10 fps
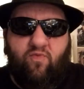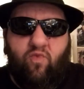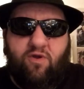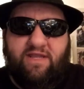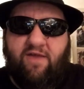
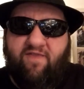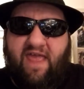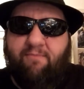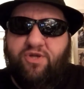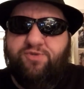worked out
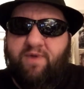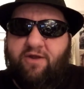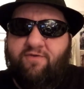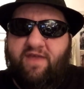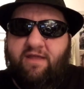that much
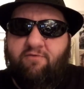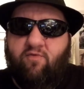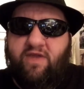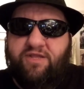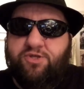better that
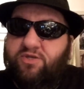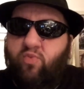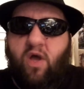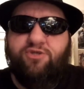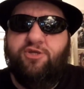we had just
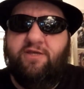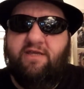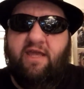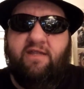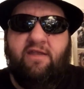watched
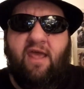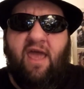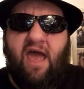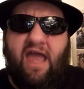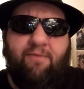it. And
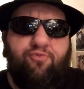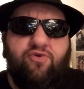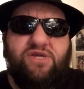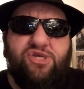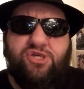I
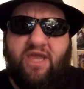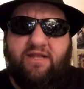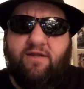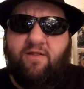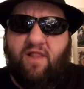
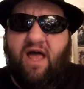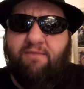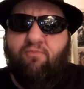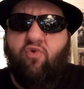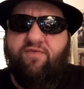appreciated a
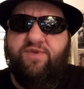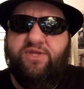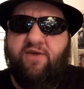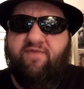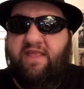lot more the
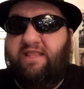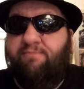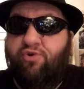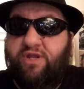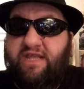stuff that they
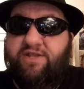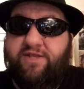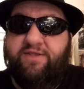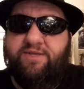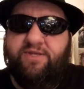put
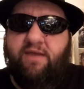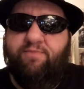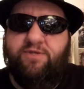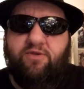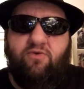into this
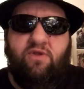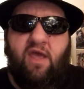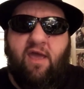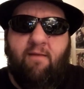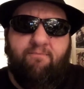episode
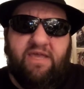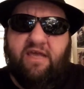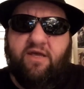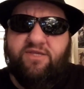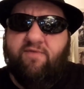
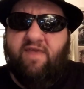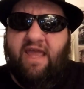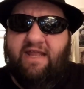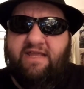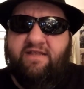because of
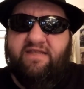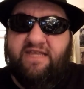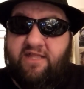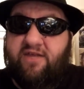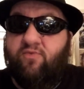that, in
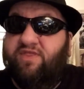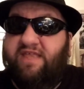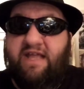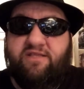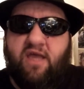dealing with
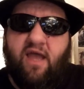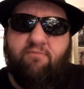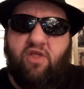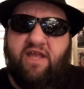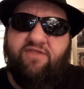that
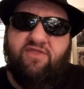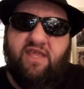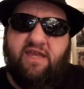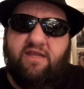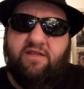timeline
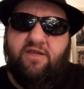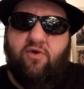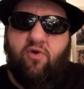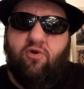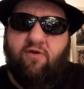thing. And, you
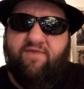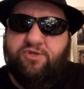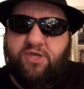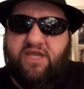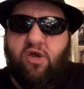know, her
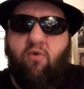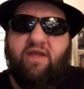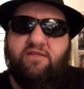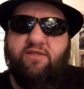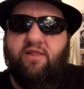eventually
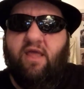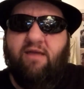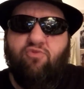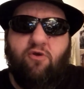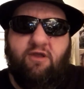going to the
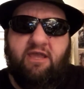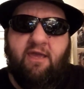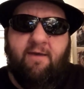library,